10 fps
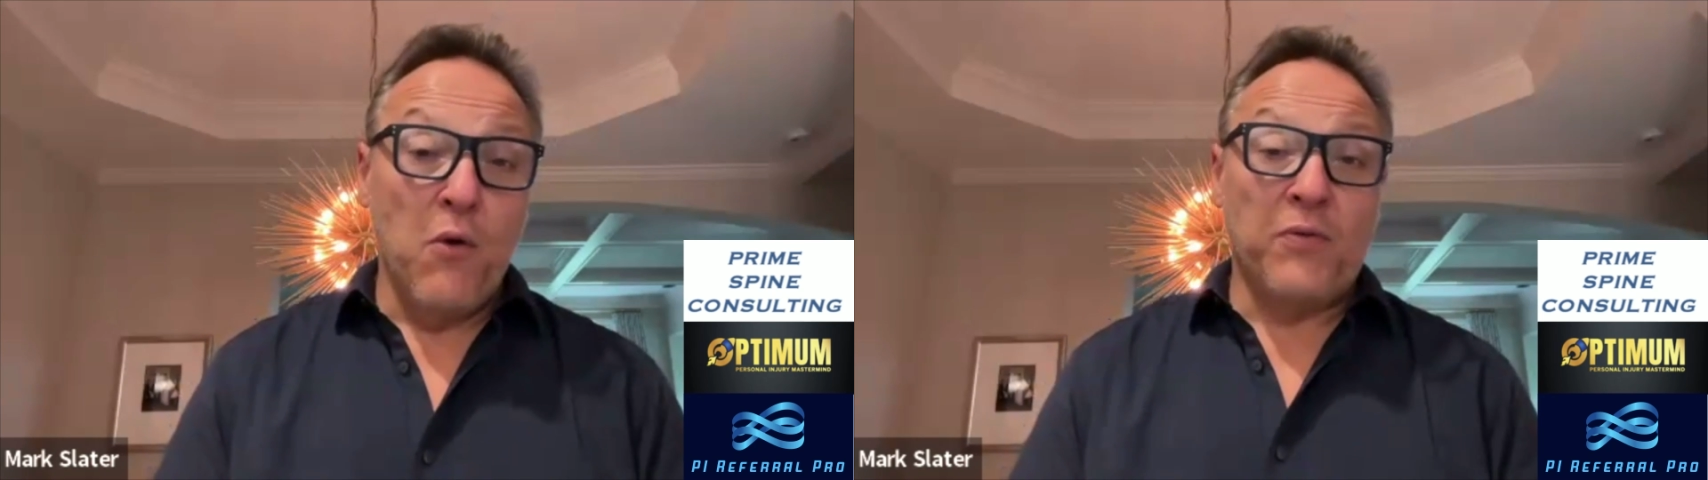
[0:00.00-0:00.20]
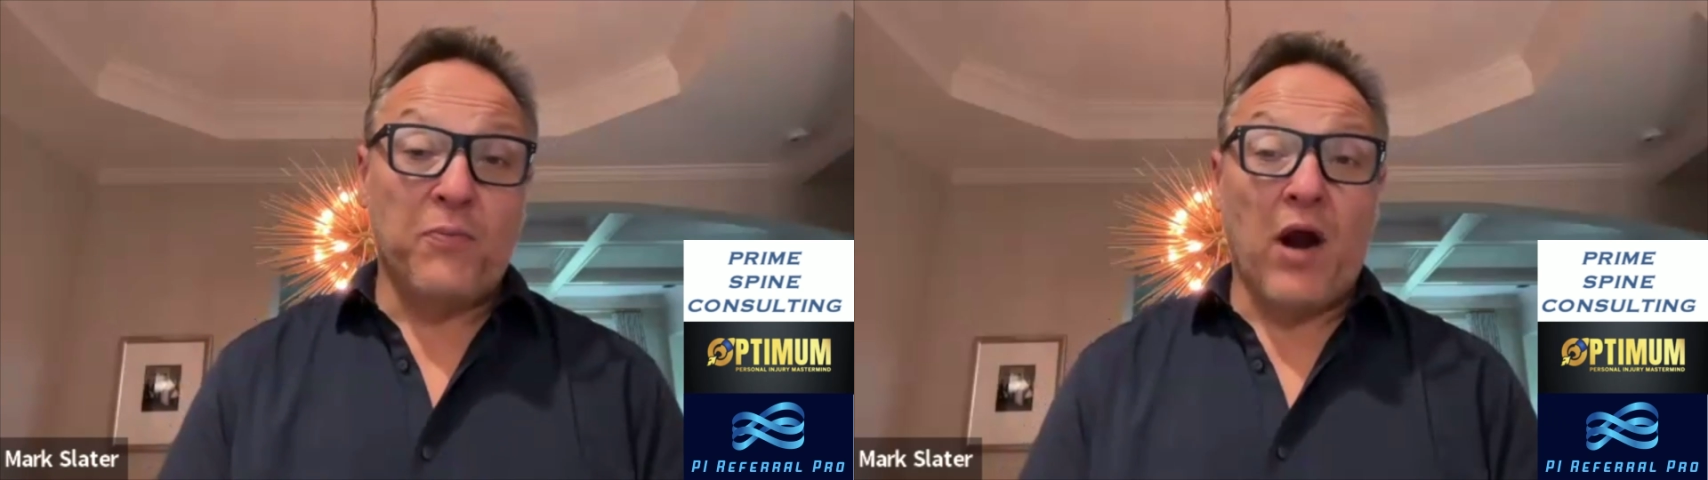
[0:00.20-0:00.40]

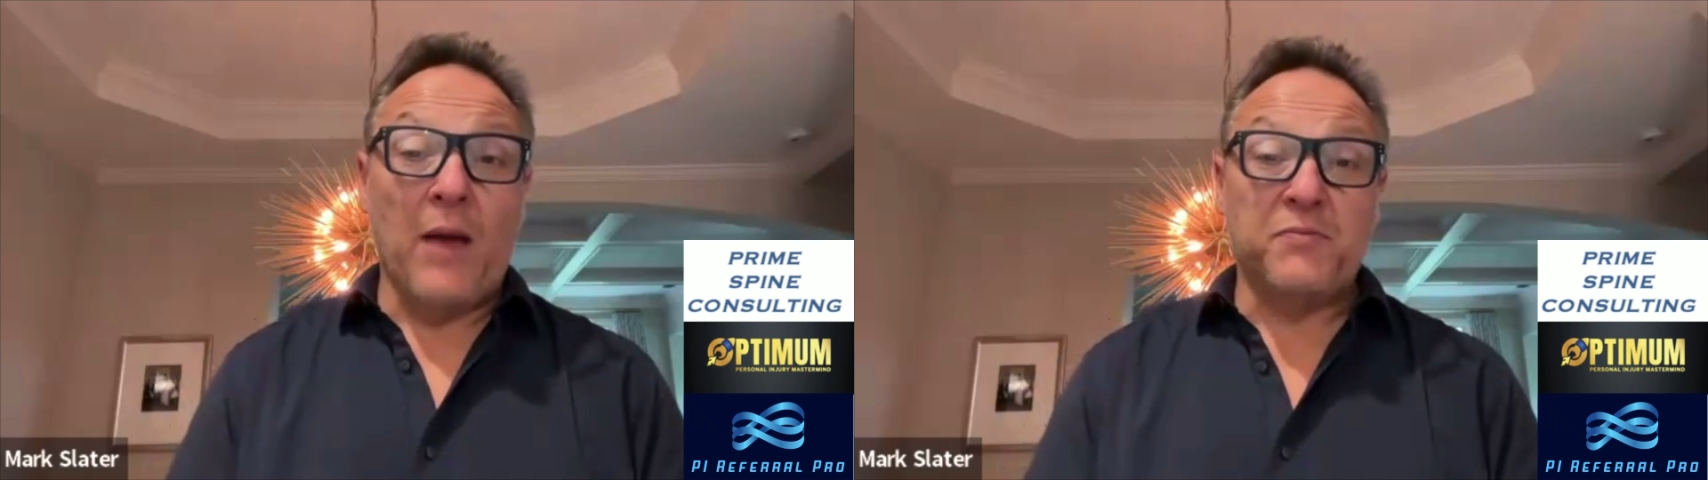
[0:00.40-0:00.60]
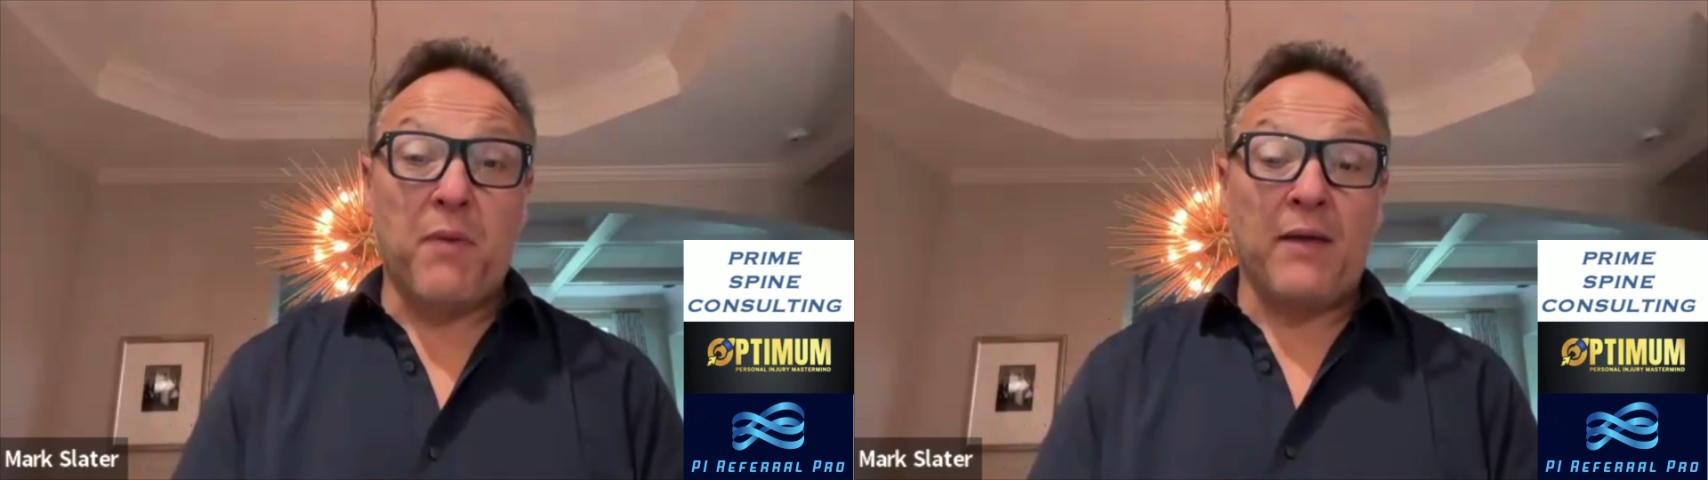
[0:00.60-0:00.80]
with
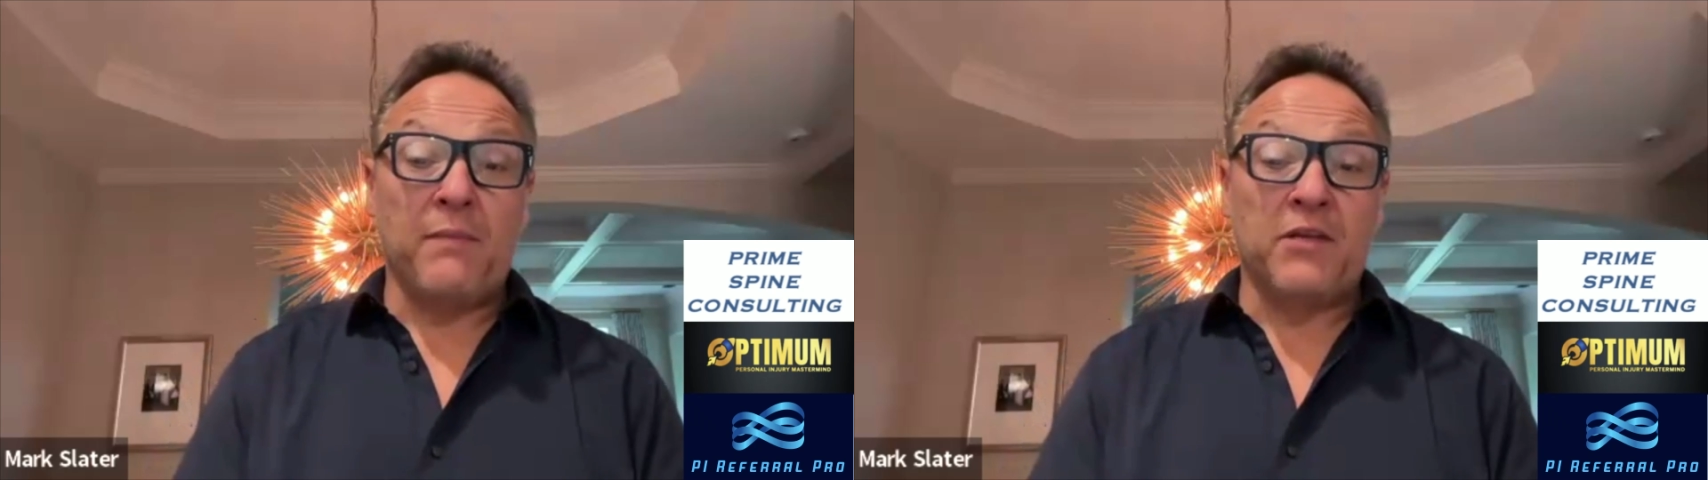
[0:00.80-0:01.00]
Prime Spine